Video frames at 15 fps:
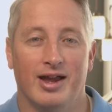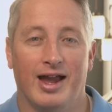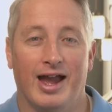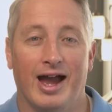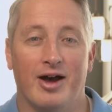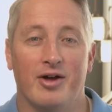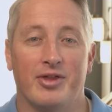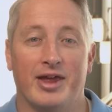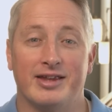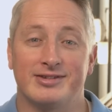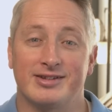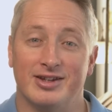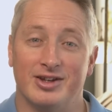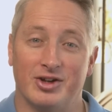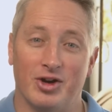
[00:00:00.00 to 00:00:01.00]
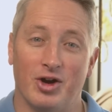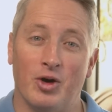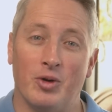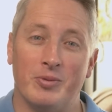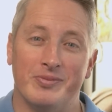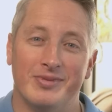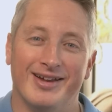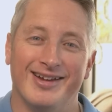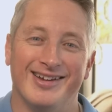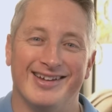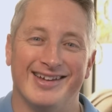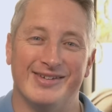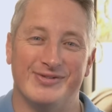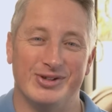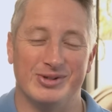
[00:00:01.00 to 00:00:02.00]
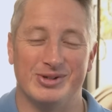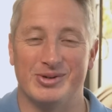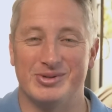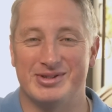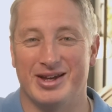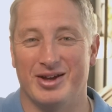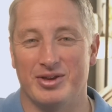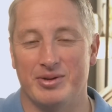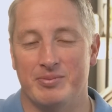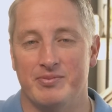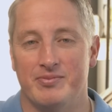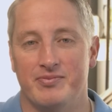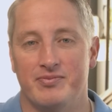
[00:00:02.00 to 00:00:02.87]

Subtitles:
how that's going to go if you don't tell them,